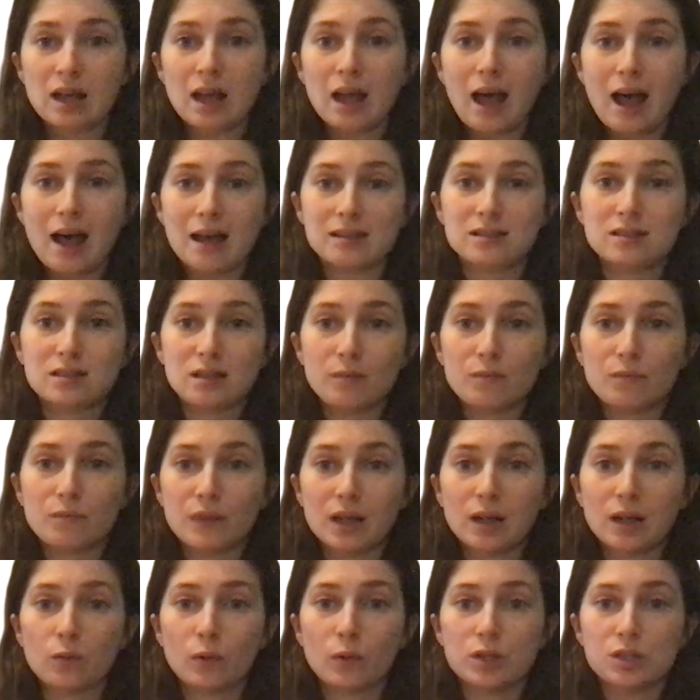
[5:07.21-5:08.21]
as
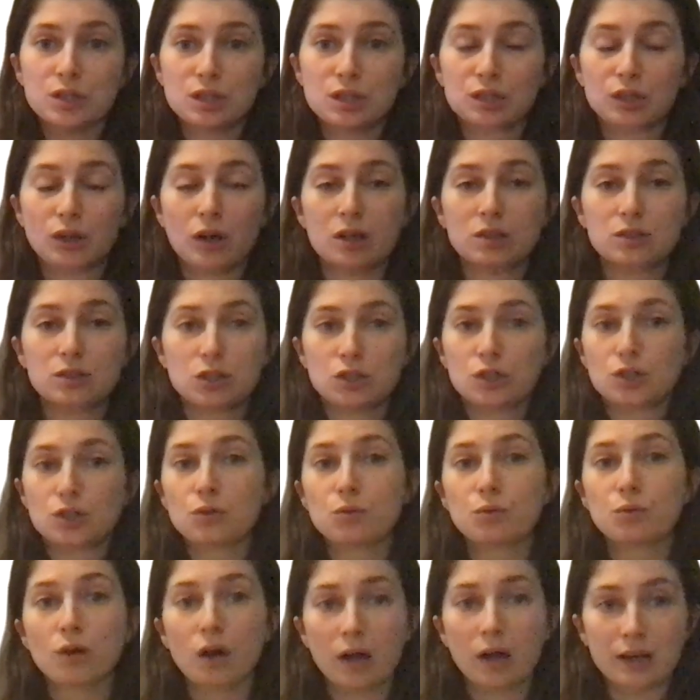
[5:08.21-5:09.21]
something which is going to
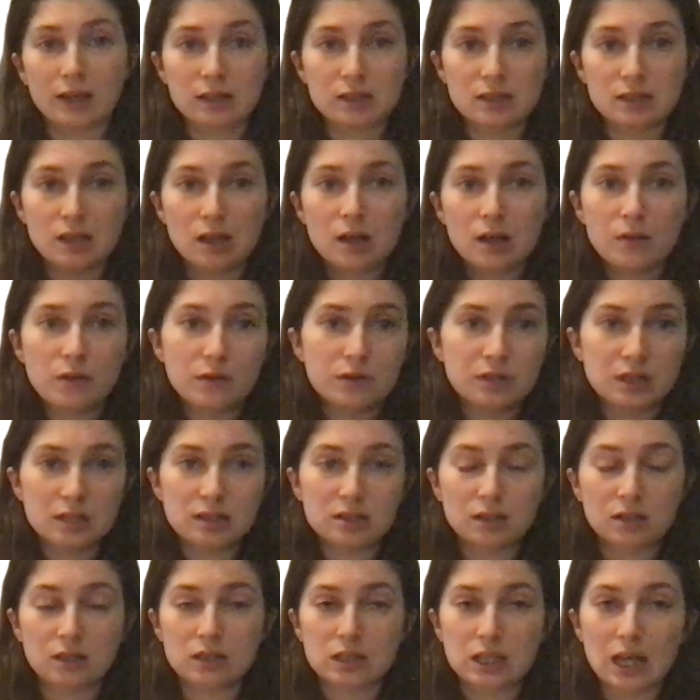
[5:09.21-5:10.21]
unite the
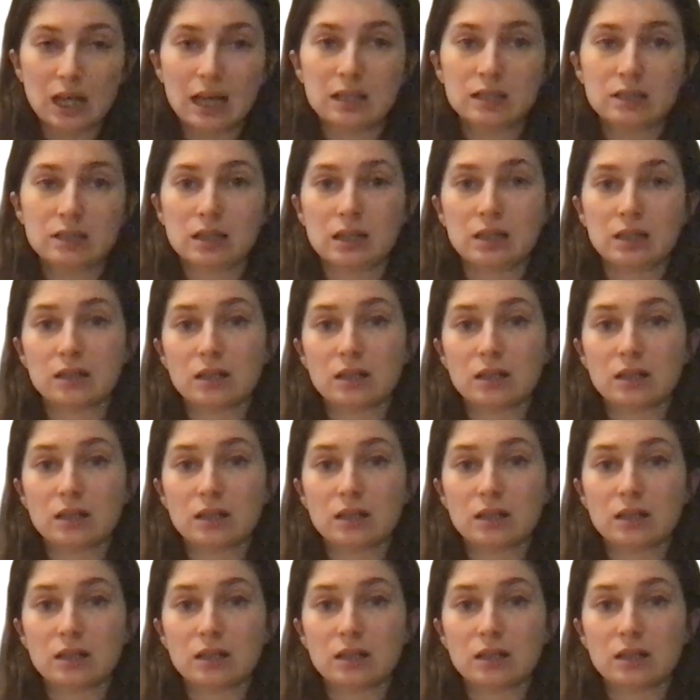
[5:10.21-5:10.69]
discontented,